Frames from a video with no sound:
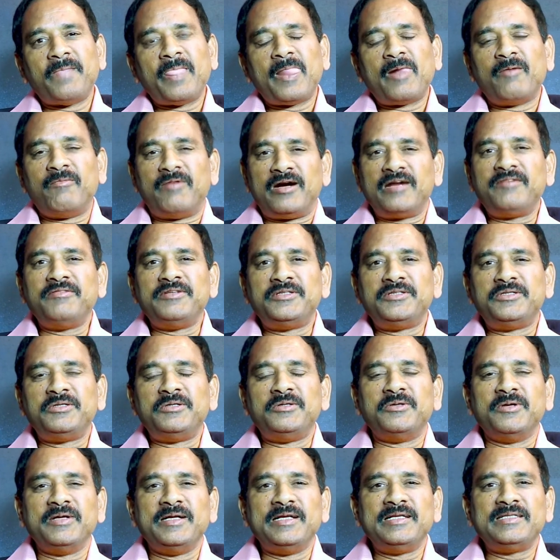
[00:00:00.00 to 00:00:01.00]
What we should
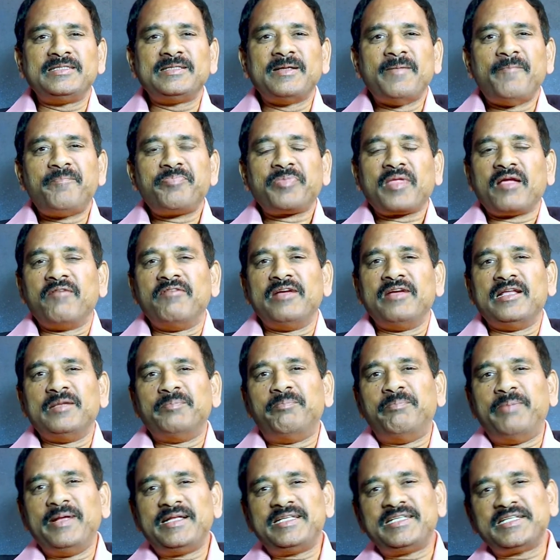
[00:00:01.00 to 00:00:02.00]
do is, when
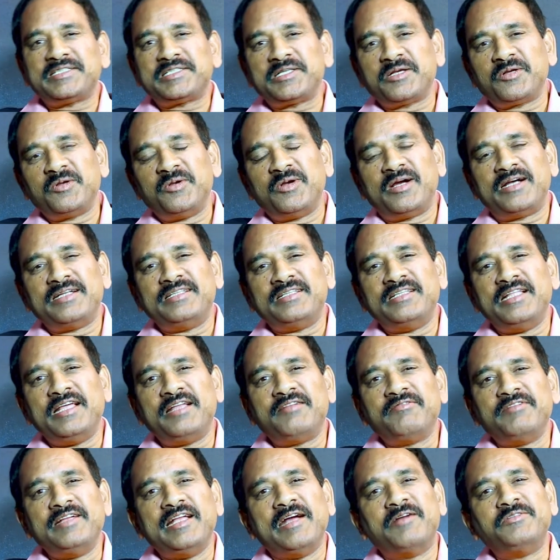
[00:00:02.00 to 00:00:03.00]
pictures are not there,
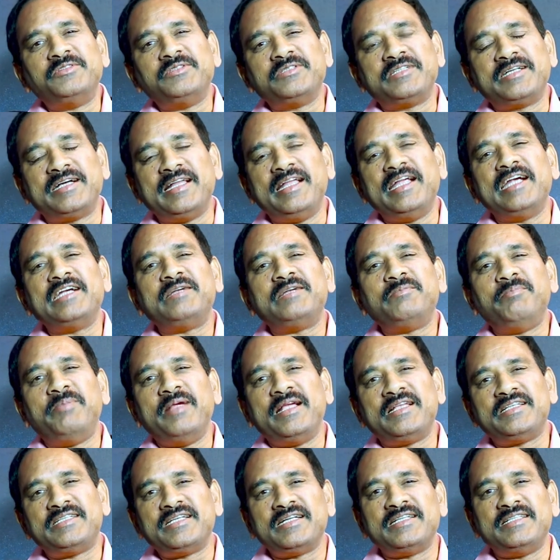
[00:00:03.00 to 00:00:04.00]
we have to create
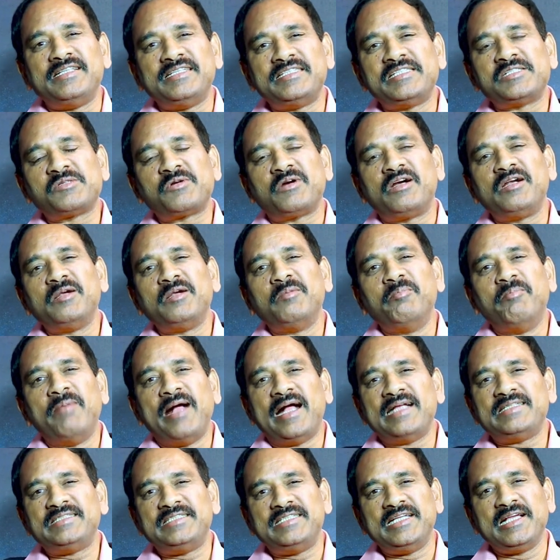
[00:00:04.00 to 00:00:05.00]
picture. This is called
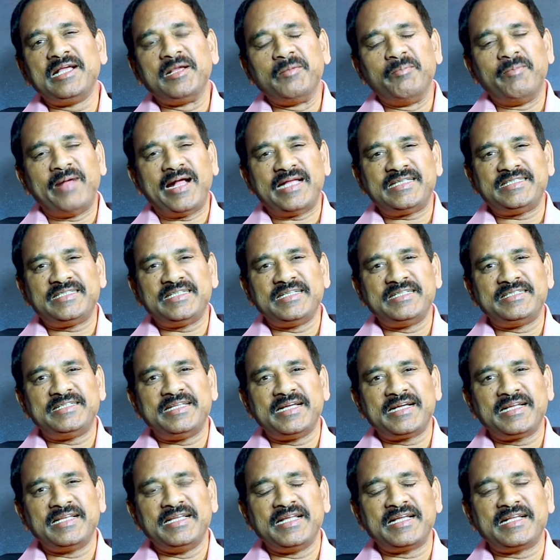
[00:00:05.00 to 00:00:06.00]
matching, matching
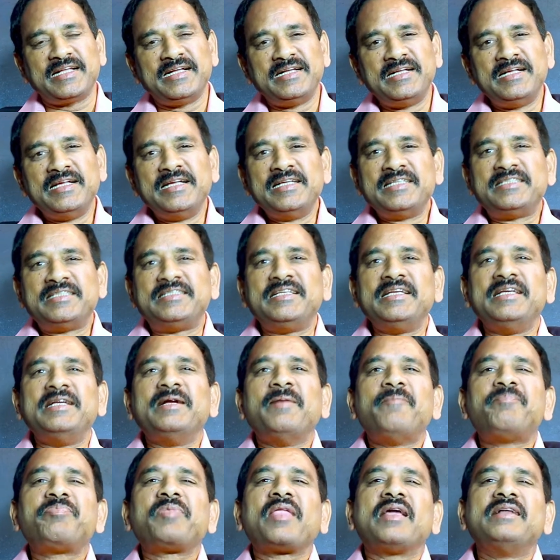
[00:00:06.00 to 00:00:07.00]
technique. See,
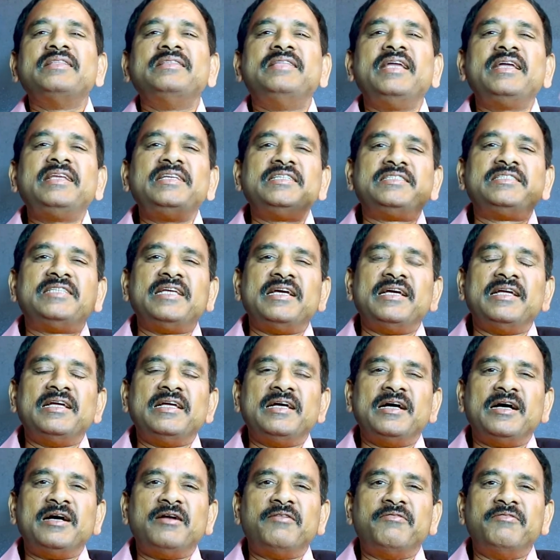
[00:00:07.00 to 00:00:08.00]
there is a,
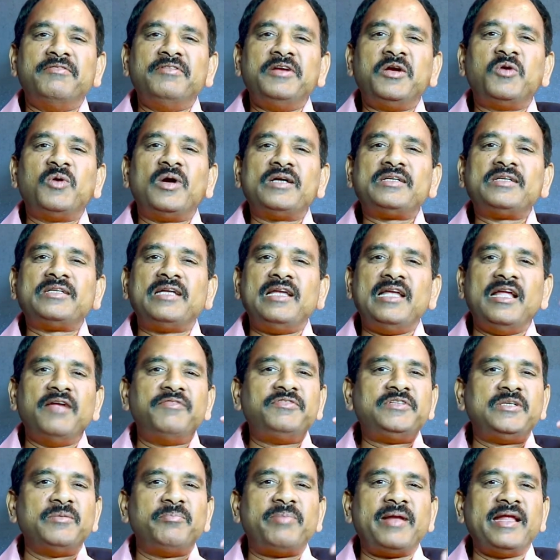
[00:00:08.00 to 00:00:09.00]
uh, we got
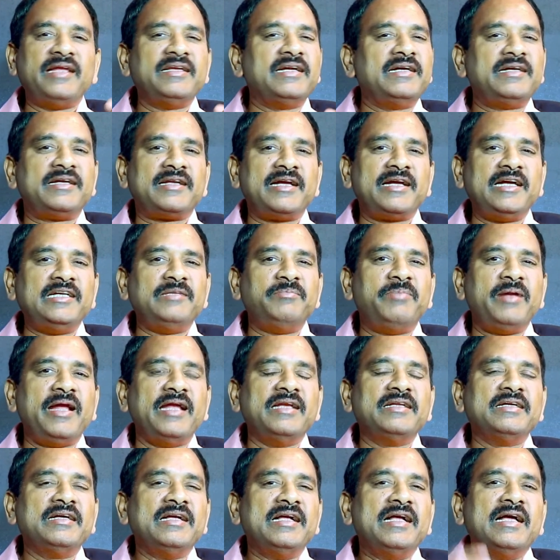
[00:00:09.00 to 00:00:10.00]
left brain and right
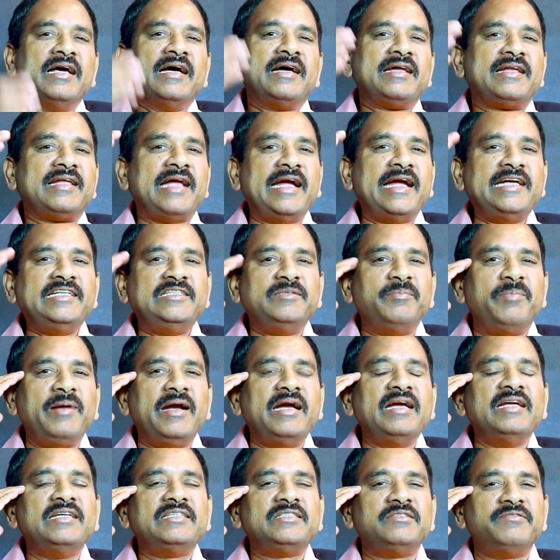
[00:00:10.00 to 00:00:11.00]
brain. Right
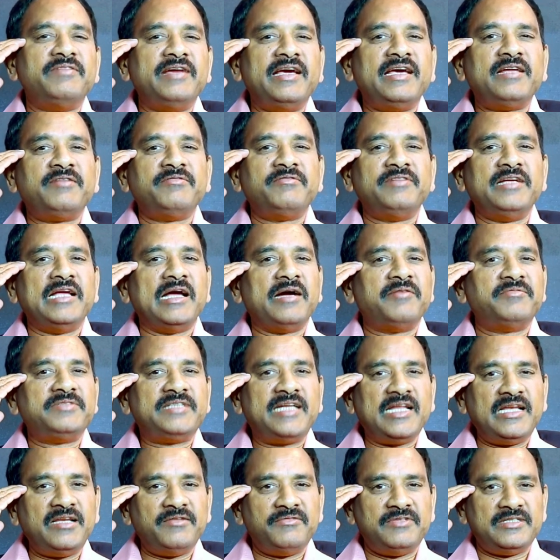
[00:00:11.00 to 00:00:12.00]
brain is where we have
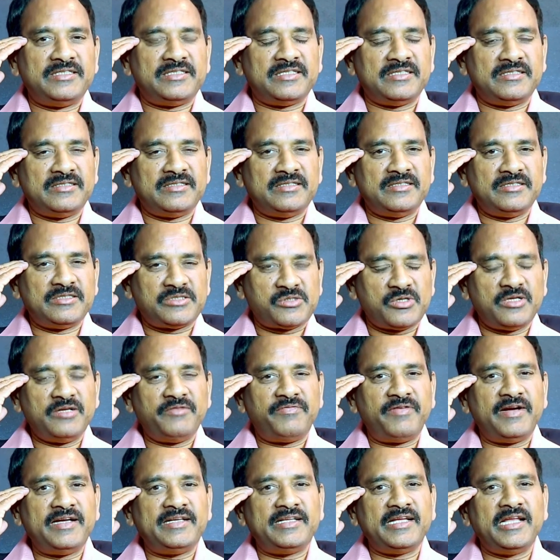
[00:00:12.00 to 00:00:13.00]
television. So, if
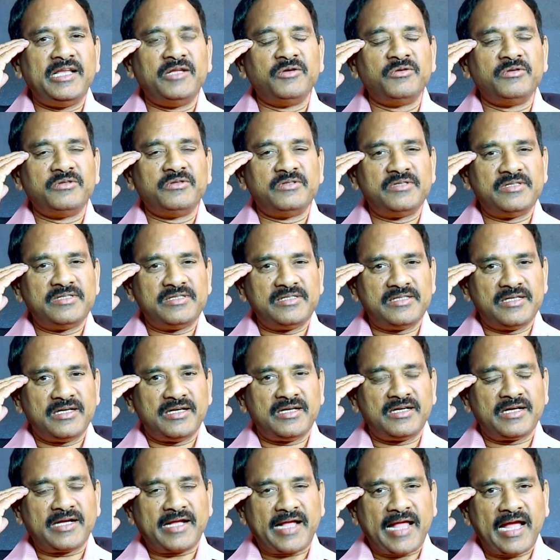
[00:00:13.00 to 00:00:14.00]
I tell you
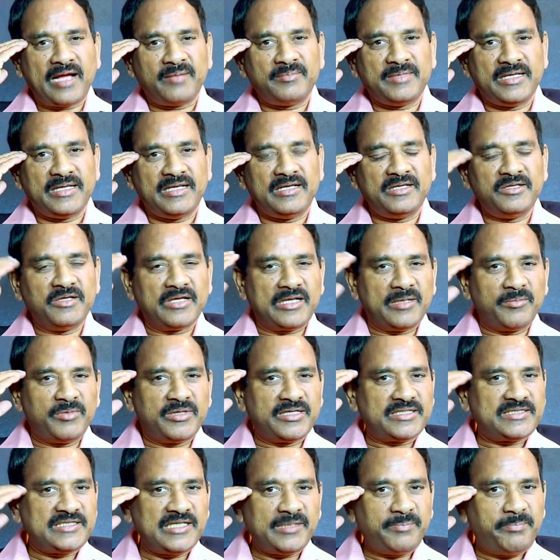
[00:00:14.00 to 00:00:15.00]
uh, camel, you are able to
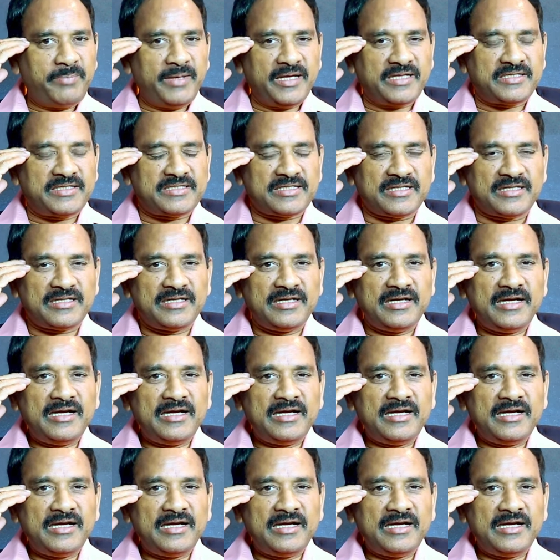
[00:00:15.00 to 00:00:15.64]
see a picture.